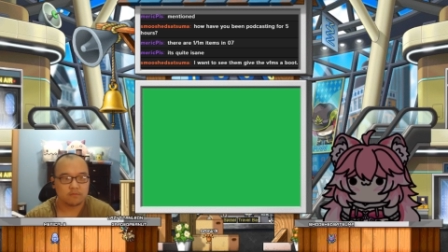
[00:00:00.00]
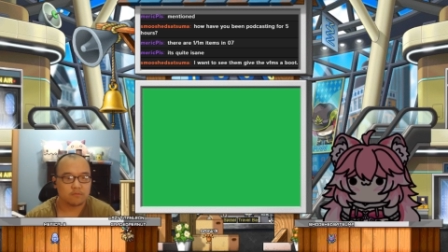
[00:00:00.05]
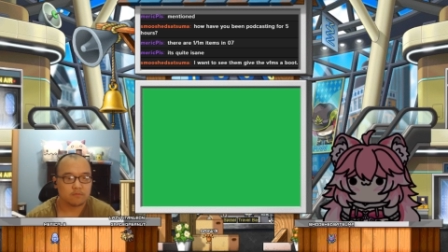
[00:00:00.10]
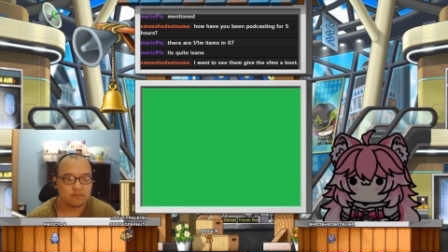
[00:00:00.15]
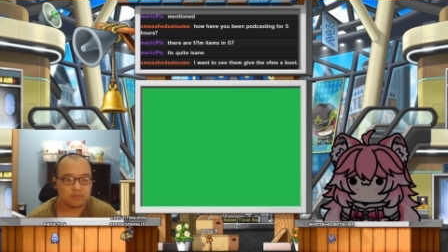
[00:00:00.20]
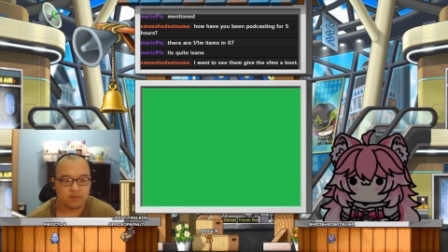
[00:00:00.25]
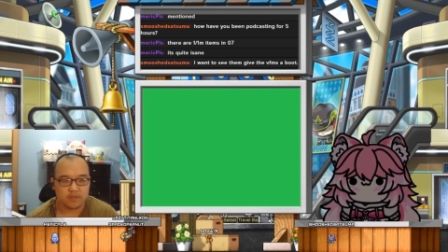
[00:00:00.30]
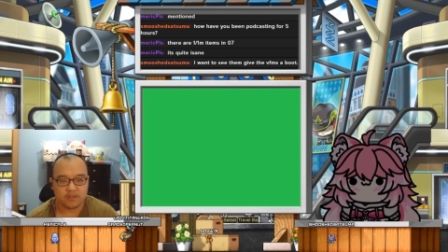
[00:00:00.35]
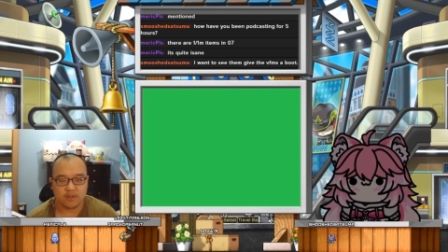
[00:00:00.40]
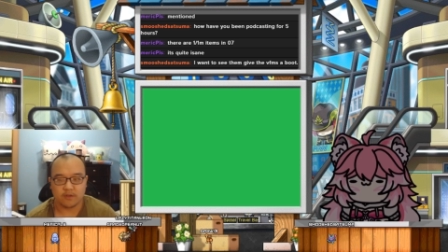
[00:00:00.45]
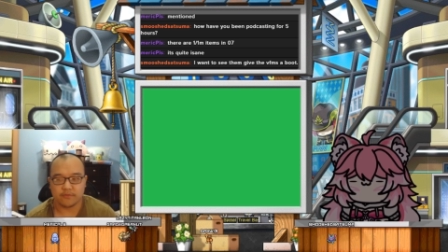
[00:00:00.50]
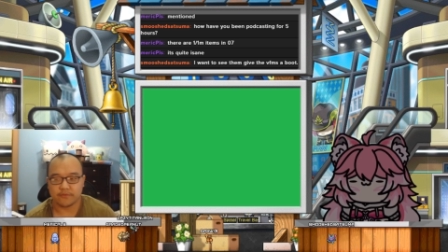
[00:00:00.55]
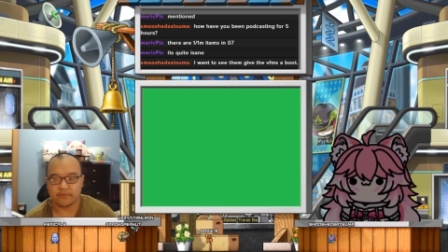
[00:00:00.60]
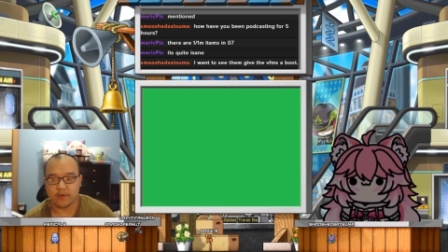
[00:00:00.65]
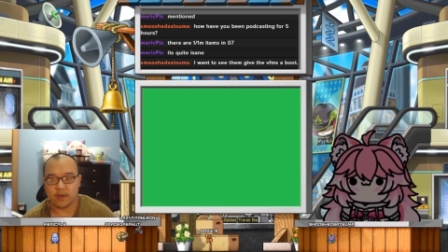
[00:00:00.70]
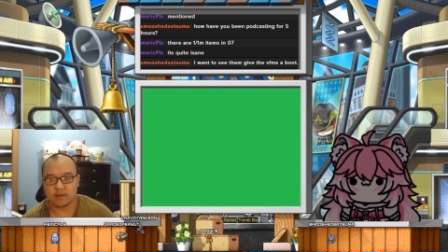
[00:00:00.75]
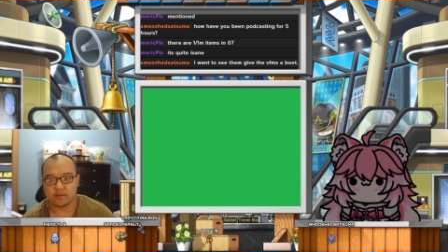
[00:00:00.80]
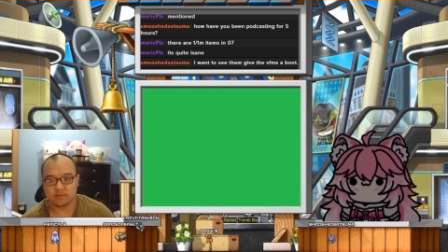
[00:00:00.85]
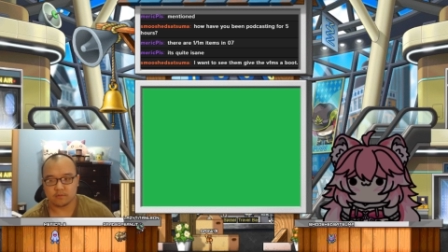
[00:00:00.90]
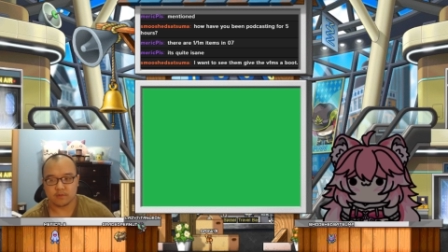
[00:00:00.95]
it's an
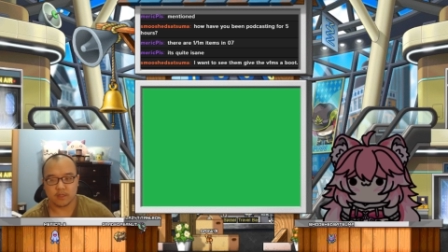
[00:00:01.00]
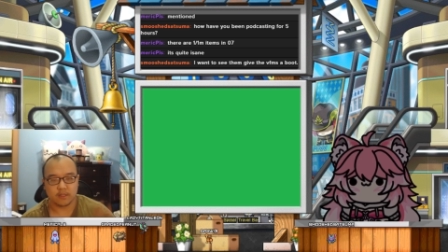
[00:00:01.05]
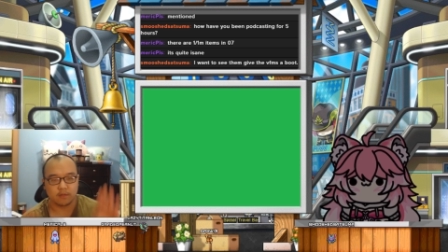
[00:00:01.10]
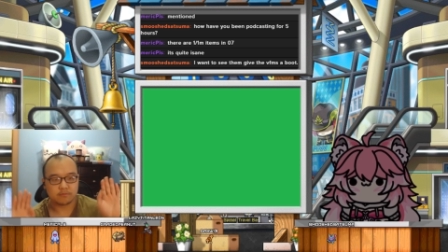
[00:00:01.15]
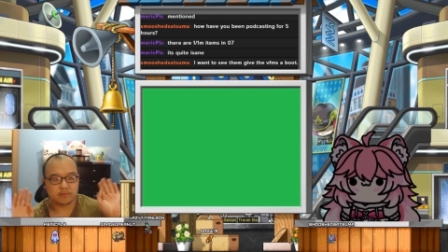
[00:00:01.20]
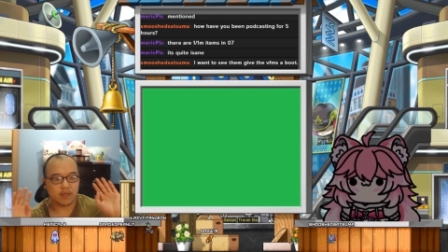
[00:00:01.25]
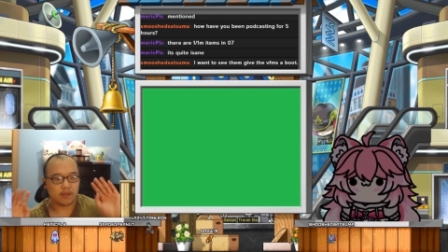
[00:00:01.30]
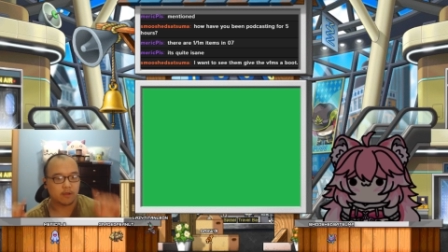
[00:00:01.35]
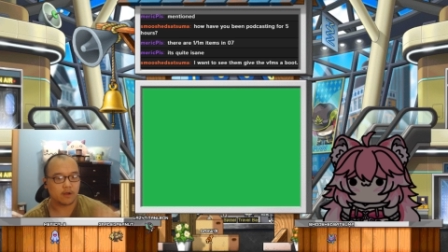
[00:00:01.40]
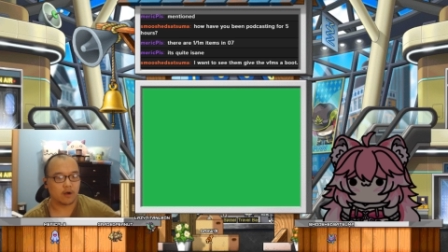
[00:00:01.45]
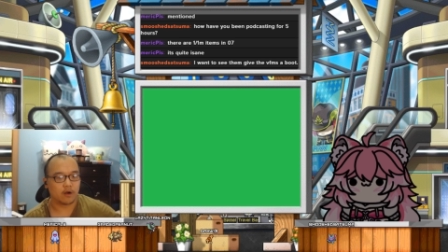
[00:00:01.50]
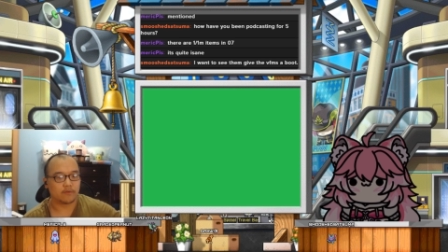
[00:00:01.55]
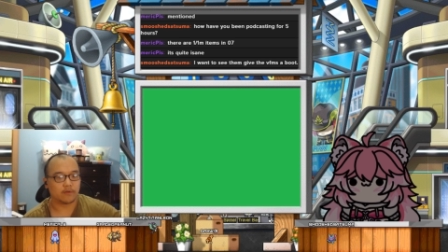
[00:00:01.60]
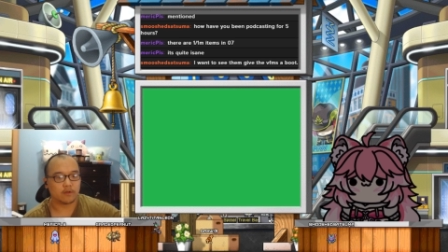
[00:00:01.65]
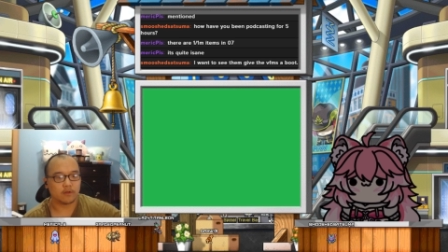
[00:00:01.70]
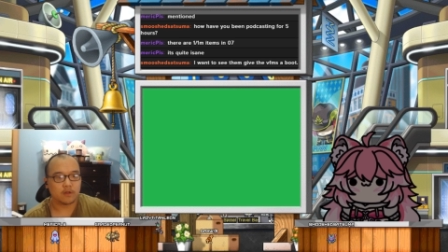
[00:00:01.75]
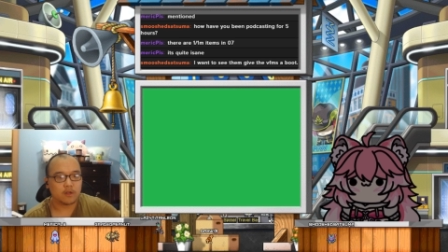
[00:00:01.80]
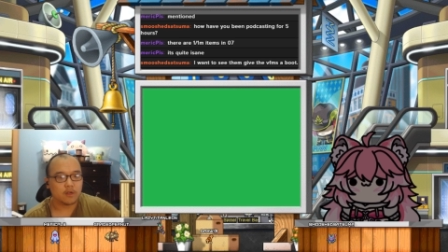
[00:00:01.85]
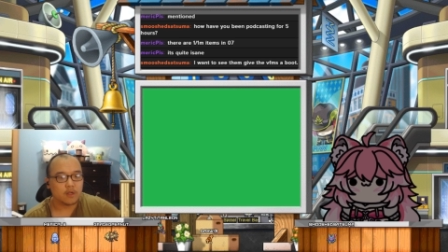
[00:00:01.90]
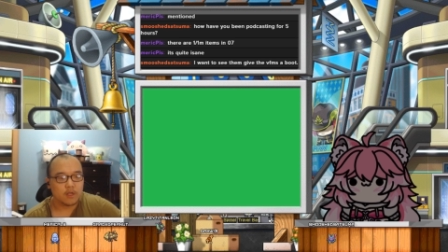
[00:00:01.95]
event. Let them take care of
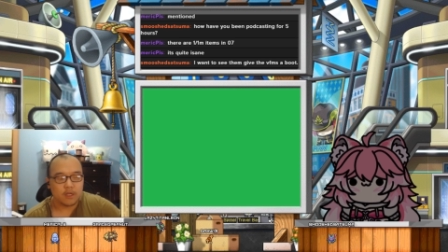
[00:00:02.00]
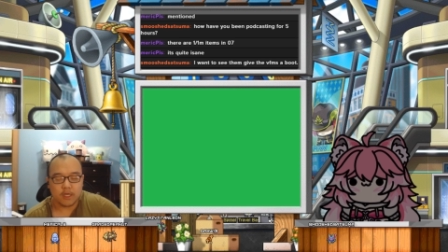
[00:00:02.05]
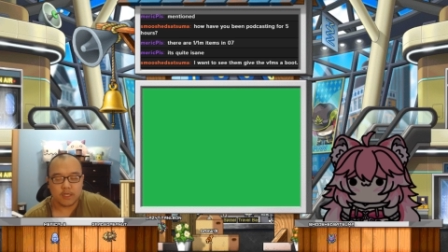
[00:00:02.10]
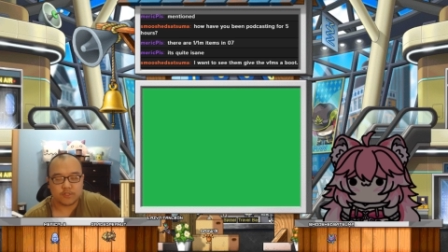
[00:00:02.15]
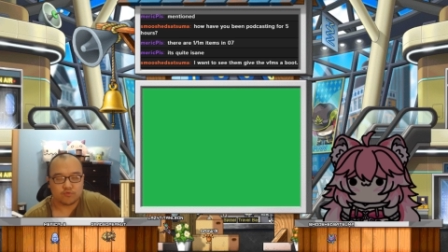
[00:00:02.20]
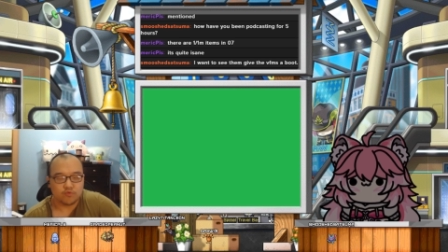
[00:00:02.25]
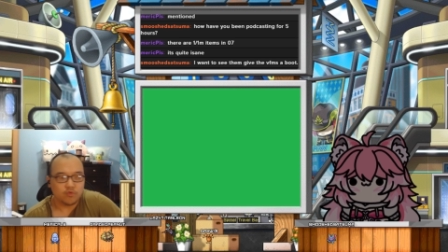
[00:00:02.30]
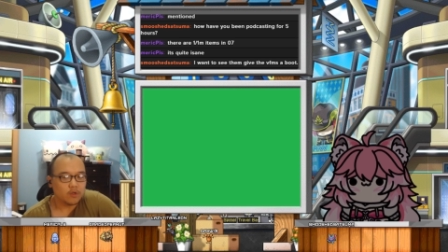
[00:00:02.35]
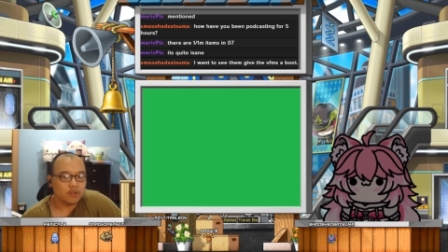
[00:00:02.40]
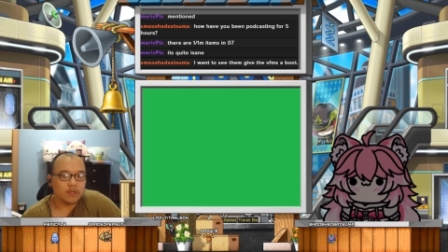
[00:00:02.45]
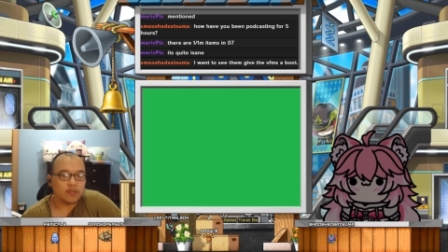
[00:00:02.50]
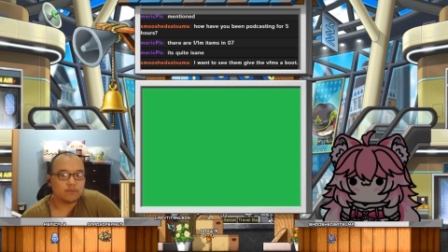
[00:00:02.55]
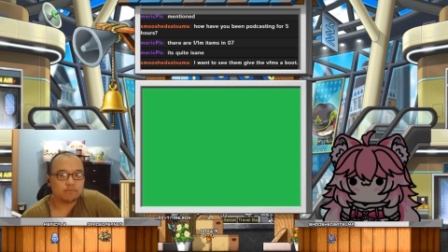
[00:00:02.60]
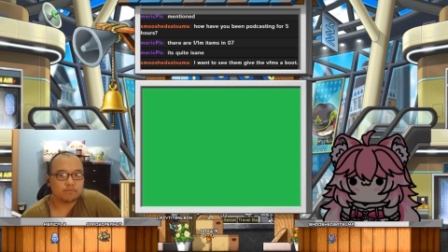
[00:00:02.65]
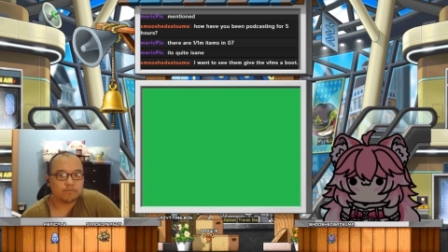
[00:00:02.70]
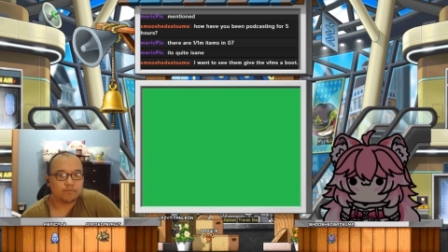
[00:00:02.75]
it. It's really,